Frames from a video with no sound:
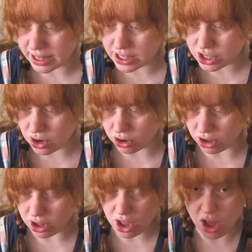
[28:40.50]
in
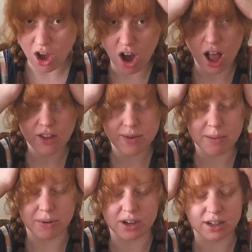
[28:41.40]
total, all of my
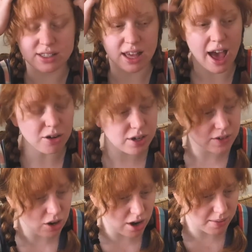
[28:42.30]
books. I don't even
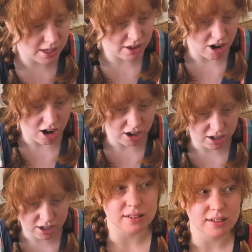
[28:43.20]
know how many there are.
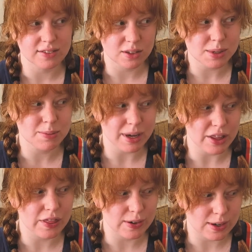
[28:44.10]
Almost
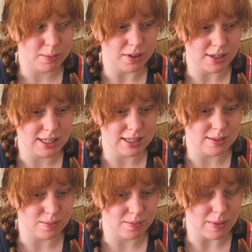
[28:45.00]
bought 30 books this
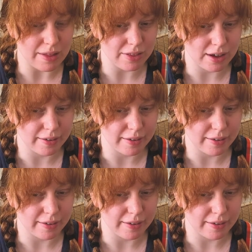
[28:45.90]
month.